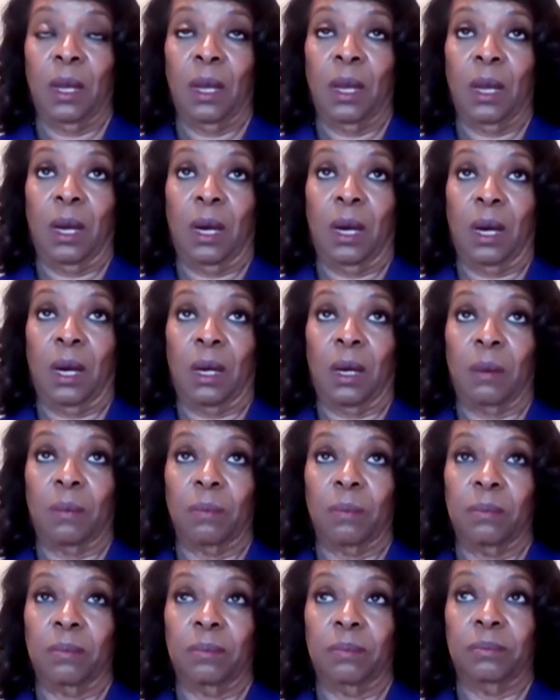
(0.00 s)

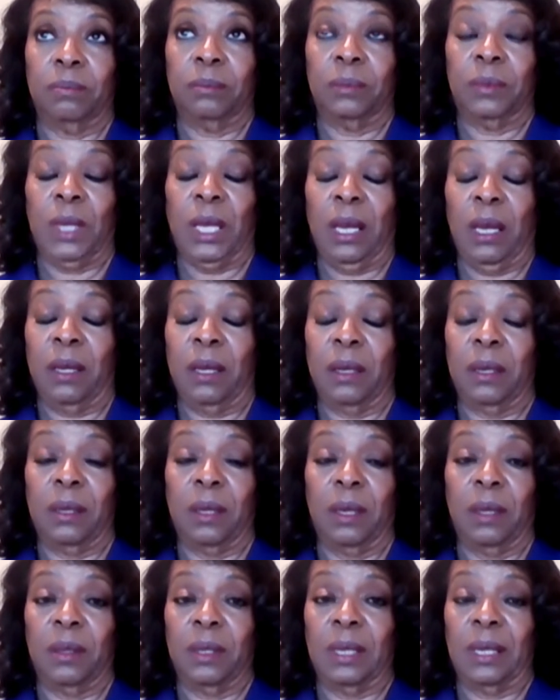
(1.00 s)
And
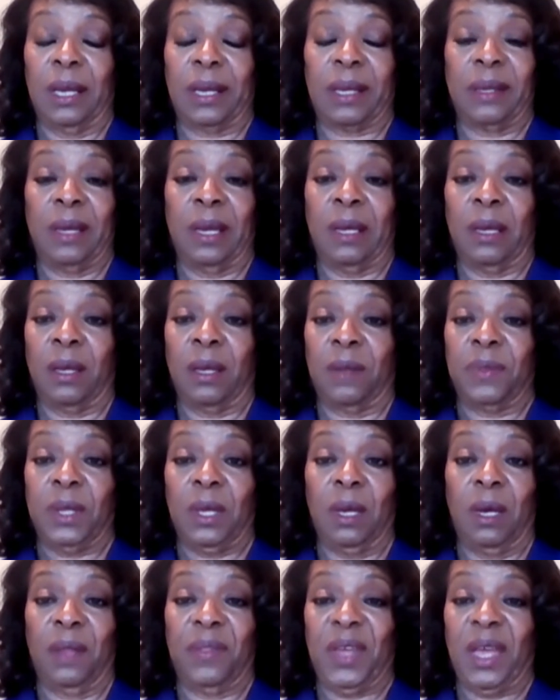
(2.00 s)
like
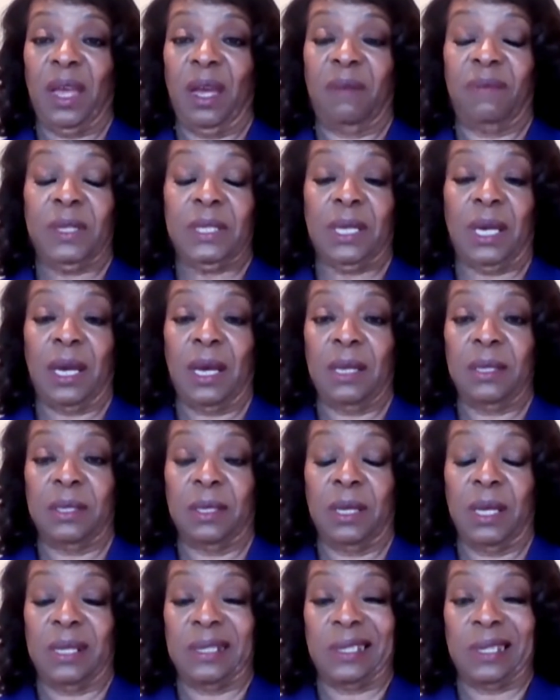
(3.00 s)
the other
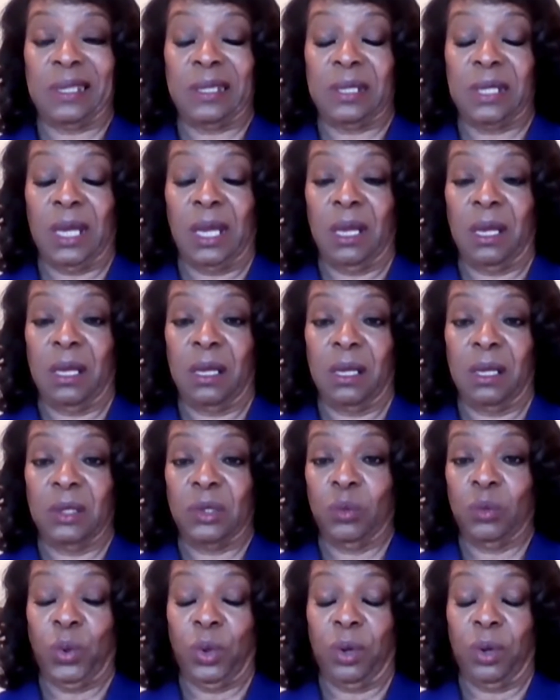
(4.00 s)
advertising, as I stated,
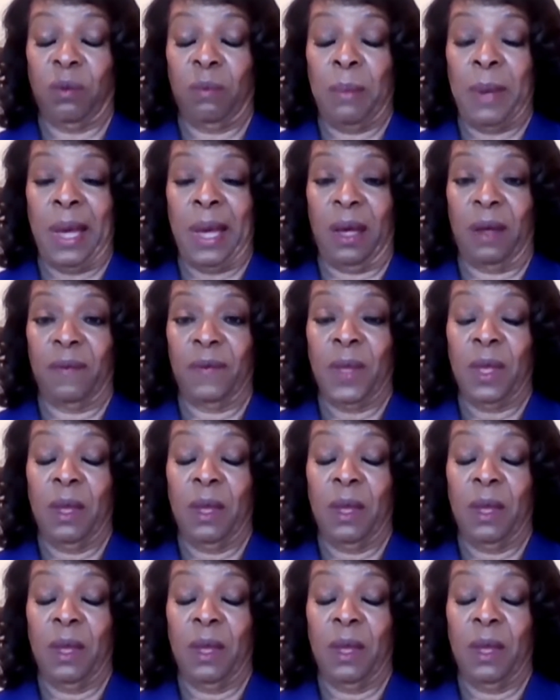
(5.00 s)
is word of mouth.